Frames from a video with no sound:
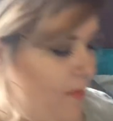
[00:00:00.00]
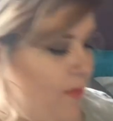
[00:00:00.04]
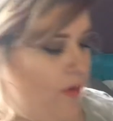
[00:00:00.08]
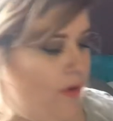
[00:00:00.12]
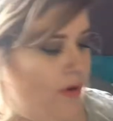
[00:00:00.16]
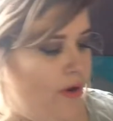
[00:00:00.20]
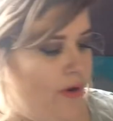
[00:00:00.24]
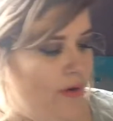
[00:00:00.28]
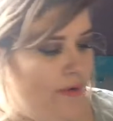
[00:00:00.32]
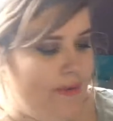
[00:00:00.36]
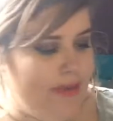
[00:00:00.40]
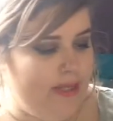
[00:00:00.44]

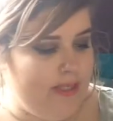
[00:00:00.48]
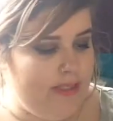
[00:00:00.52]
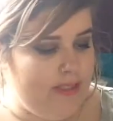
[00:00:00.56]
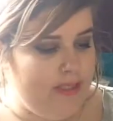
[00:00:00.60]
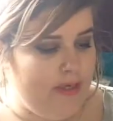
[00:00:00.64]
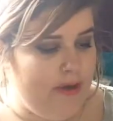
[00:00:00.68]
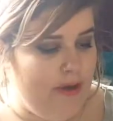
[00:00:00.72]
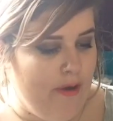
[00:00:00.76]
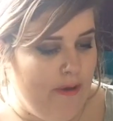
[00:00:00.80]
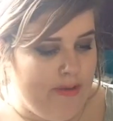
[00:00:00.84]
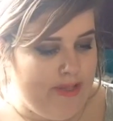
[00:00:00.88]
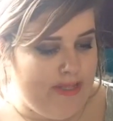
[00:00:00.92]
not going
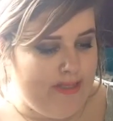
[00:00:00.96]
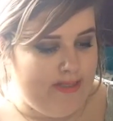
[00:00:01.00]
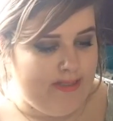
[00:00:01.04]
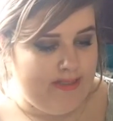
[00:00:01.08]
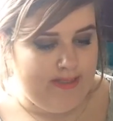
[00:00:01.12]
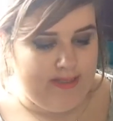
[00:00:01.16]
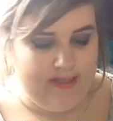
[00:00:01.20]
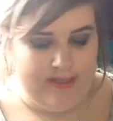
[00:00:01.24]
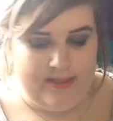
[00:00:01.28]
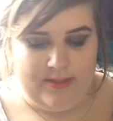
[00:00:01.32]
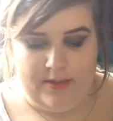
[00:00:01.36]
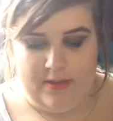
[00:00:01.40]
to go
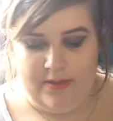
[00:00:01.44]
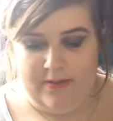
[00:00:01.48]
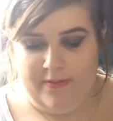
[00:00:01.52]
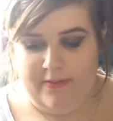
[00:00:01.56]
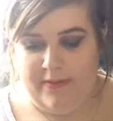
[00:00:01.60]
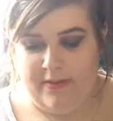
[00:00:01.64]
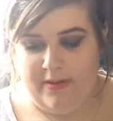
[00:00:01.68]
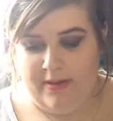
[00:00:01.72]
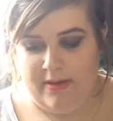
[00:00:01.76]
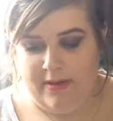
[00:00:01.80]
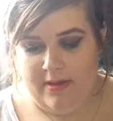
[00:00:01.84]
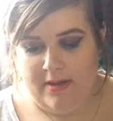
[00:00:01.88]
into sort of
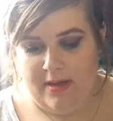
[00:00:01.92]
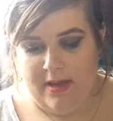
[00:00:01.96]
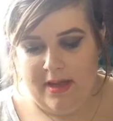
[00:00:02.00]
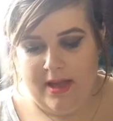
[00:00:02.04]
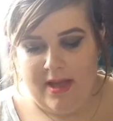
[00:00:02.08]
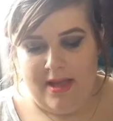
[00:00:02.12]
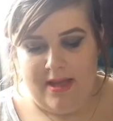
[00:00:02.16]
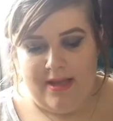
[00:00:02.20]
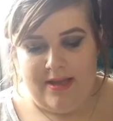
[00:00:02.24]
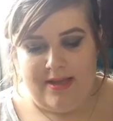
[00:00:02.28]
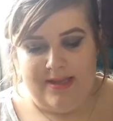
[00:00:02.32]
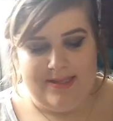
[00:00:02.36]

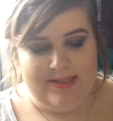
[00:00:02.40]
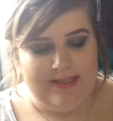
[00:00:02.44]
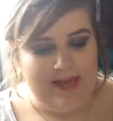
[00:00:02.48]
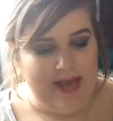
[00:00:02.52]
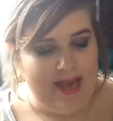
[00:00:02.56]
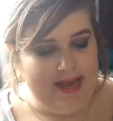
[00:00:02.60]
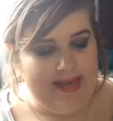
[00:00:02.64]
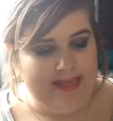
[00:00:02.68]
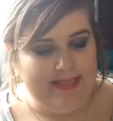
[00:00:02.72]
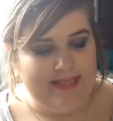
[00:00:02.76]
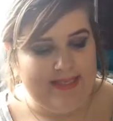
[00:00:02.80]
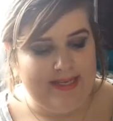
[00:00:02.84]

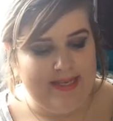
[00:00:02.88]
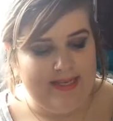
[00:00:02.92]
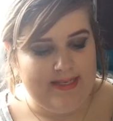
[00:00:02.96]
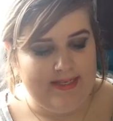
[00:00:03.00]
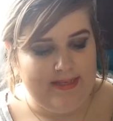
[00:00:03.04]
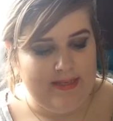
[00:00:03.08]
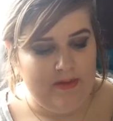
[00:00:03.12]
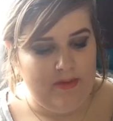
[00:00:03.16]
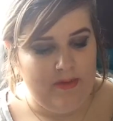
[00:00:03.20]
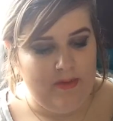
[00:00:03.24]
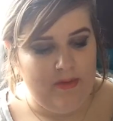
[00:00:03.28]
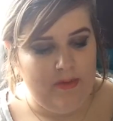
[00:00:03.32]

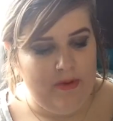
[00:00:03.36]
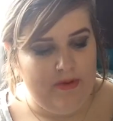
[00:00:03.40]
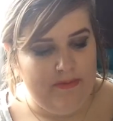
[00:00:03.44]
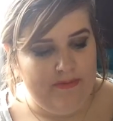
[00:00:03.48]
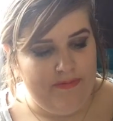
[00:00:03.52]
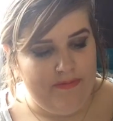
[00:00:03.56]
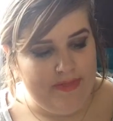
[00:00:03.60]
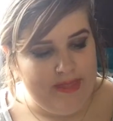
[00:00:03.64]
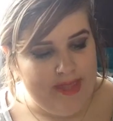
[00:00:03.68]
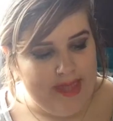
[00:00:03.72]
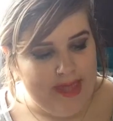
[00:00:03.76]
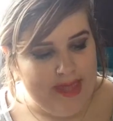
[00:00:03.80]
sizes and all of
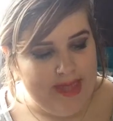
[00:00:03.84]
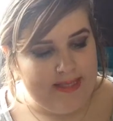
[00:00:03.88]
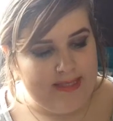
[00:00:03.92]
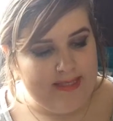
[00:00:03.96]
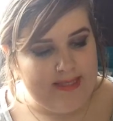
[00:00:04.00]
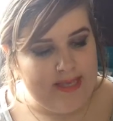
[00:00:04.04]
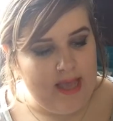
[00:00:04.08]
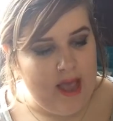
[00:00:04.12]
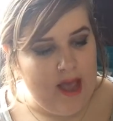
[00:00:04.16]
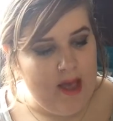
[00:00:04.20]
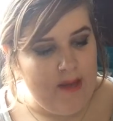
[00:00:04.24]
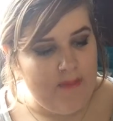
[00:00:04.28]

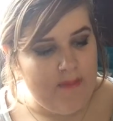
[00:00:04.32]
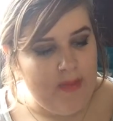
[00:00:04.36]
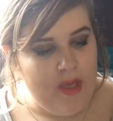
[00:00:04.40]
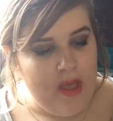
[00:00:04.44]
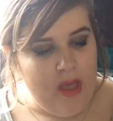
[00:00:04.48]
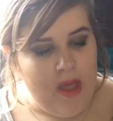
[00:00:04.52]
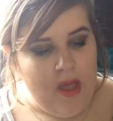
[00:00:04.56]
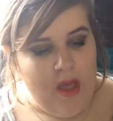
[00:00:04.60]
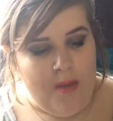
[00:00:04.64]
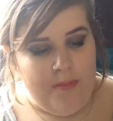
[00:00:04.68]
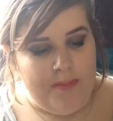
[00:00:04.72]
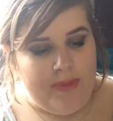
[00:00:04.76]
this,
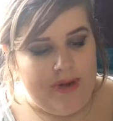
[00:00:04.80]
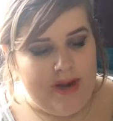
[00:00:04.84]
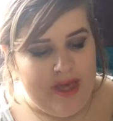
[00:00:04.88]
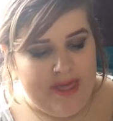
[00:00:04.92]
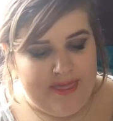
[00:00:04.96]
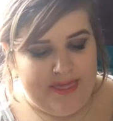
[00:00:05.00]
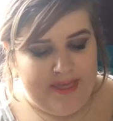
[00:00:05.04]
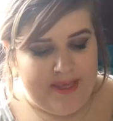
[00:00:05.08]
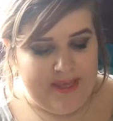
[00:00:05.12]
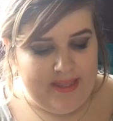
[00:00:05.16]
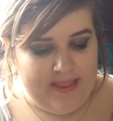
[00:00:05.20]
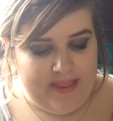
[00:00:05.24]
but I
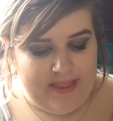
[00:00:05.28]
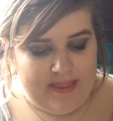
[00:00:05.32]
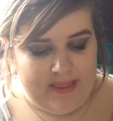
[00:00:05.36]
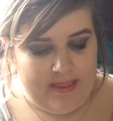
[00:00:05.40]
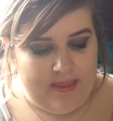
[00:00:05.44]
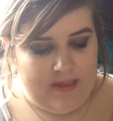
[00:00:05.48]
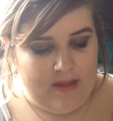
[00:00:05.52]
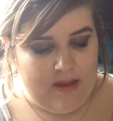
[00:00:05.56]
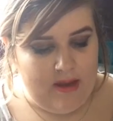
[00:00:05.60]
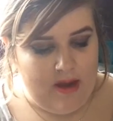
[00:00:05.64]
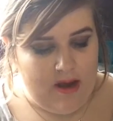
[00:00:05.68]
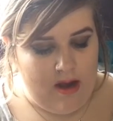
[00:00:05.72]
think
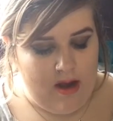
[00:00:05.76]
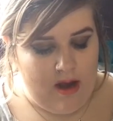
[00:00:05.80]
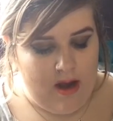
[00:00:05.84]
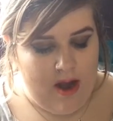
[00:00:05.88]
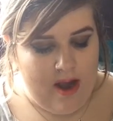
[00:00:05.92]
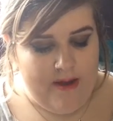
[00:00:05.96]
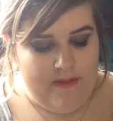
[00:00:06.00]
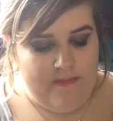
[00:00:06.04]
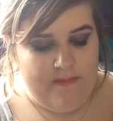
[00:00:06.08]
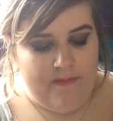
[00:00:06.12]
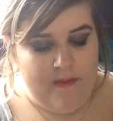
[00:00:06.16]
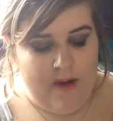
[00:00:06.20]

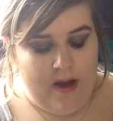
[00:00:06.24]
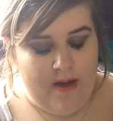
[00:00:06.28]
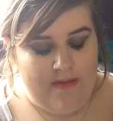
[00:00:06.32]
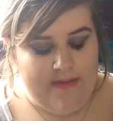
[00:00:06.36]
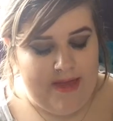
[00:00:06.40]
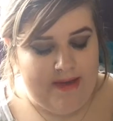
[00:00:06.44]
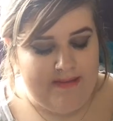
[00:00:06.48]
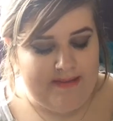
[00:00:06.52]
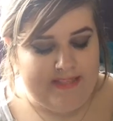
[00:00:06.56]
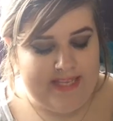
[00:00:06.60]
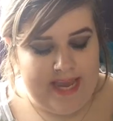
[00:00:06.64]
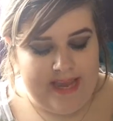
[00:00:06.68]

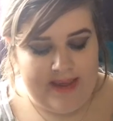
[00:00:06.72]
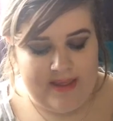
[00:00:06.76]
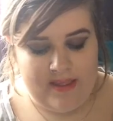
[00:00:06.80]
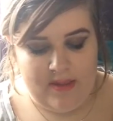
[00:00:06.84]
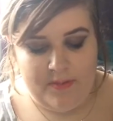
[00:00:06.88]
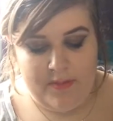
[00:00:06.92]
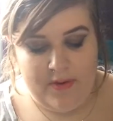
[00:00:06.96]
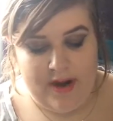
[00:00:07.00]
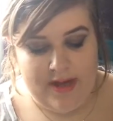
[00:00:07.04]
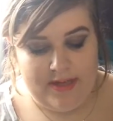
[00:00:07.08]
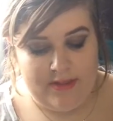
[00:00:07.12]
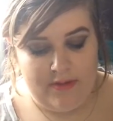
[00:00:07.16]
they've taken the
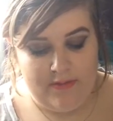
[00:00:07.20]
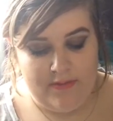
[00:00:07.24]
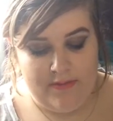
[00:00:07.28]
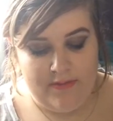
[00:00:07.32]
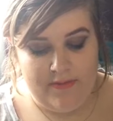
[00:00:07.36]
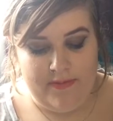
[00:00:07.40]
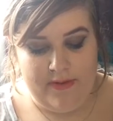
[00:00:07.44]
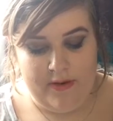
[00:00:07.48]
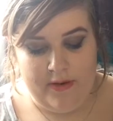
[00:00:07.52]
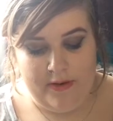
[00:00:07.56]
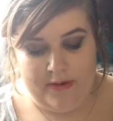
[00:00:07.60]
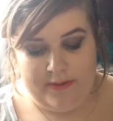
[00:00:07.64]
price off
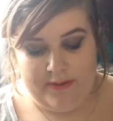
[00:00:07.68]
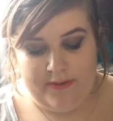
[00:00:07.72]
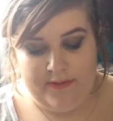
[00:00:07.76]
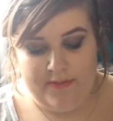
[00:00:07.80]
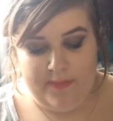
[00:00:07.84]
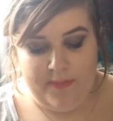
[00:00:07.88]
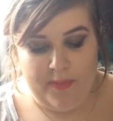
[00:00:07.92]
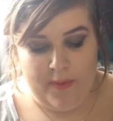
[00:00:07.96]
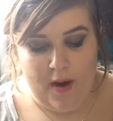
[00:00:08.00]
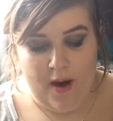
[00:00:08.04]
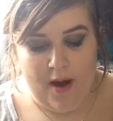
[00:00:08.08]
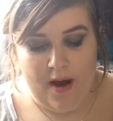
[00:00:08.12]
of a lot
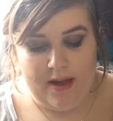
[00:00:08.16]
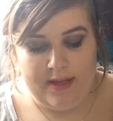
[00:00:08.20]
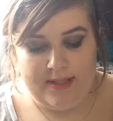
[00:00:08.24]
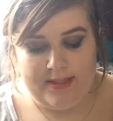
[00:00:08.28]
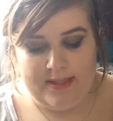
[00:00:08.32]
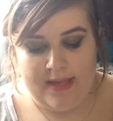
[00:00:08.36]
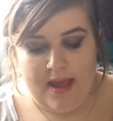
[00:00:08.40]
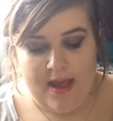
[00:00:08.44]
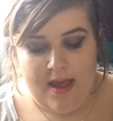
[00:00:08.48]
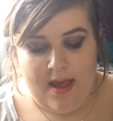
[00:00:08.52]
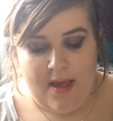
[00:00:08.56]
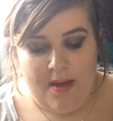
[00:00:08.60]
of
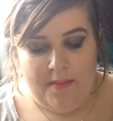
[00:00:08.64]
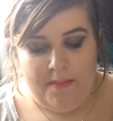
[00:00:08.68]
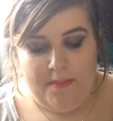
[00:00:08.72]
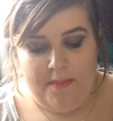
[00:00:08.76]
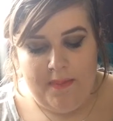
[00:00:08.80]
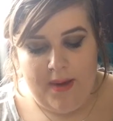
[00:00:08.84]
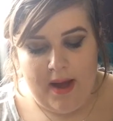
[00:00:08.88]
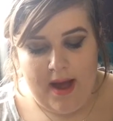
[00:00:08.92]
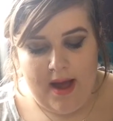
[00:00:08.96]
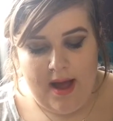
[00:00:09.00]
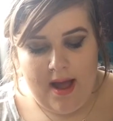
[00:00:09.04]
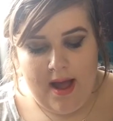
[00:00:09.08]
bras,
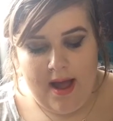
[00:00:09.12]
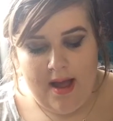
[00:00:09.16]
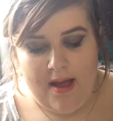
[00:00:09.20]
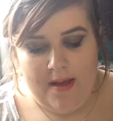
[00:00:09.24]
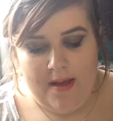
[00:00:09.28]
but